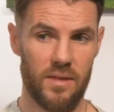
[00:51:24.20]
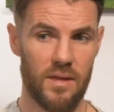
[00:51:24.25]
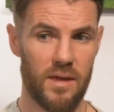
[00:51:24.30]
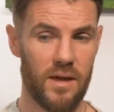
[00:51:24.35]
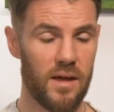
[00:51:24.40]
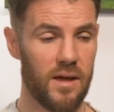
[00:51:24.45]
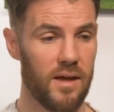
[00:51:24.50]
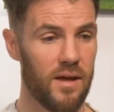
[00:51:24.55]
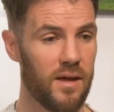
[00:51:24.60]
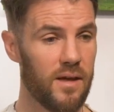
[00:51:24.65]

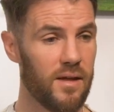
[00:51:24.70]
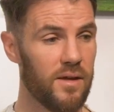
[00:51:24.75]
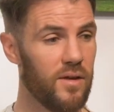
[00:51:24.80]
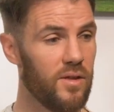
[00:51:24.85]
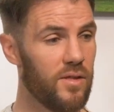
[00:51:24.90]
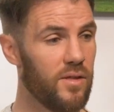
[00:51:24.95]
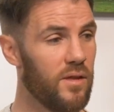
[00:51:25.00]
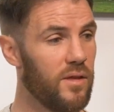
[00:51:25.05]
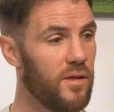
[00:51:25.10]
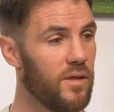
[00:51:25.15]
Uh,
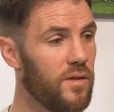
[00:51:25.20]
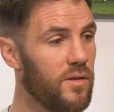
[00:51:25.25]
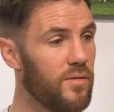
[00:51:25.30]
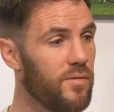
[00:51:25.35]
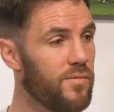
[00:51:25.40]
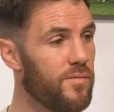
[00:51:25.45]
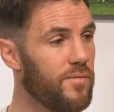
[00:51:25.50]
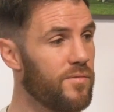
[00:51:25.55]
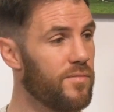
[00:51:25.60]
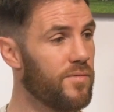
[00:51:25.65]

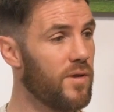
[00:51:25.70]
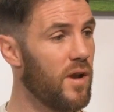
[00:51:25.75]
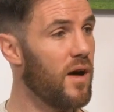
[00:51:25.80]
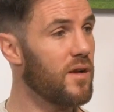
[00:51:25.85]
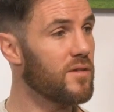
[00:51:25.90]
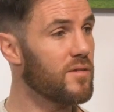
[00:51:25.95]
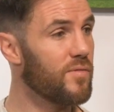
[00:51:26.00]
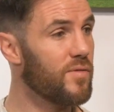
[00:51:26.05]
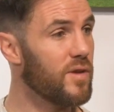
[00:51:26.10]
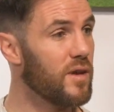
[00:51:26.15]

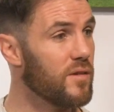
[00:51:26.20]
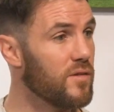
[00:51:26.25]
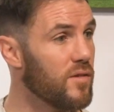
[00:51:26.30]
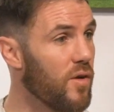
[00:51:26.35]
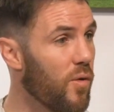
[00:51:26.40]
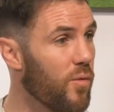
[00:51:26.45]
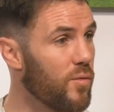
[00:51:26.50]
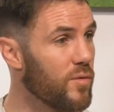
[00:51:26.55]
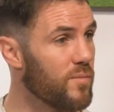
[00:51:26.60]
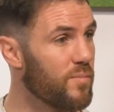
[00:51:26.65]
philosophy has
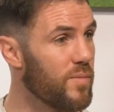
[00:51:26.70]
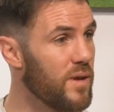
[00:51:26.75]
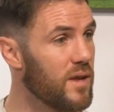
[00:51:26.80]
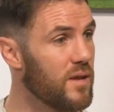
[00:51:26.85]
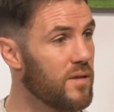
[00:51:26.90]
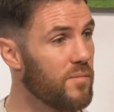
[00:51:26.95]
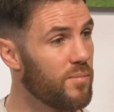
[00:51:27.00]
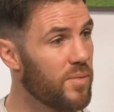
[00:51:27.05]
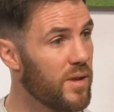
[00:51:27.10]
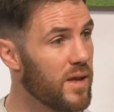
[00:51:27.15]
always
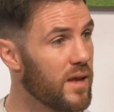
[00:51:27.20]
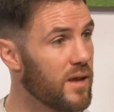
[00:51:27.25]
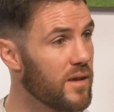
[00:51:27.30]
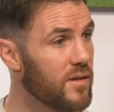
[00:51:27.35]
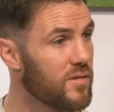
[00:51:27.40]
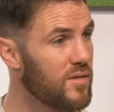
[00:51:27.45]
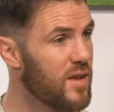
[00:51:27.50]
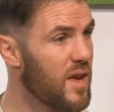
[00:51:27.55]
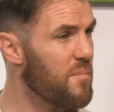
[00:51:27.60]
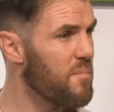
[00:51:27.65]
been play
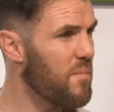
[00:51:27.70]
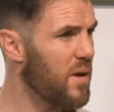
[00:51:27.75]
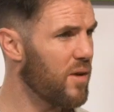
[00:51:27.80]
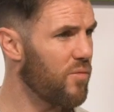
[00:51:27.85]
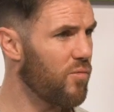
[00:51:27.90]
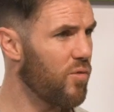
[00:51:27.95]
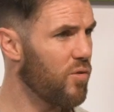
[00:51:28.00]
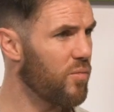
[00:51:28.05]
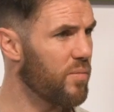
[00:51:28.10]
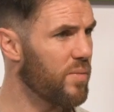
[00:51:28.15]
ten
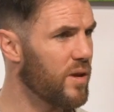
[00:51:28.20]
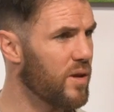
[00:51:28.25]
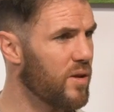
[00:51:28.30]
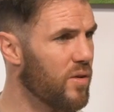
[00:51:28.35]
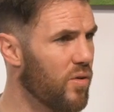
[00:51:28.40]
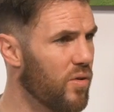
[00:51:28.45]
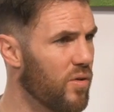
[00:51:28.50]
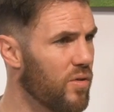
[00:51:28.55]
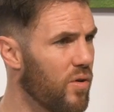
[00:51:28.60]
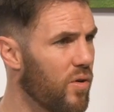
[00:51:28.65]
man rugby
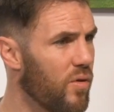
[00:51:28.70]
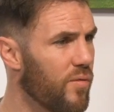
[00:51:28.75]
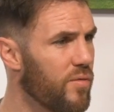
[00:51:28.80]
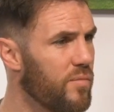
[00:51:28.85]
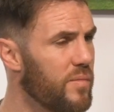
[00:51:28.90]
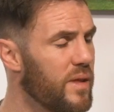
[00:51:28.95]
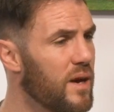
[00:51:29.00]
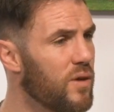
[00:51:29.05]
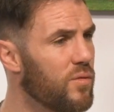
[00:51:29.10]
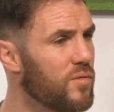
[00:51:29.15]
or, or
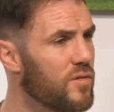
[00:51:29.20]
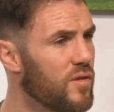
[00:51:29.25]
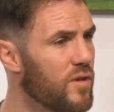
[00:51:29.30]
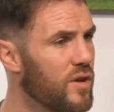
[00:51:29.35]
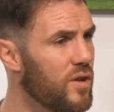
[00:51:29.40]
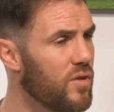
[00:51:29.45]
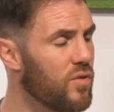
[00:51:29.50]
from the outside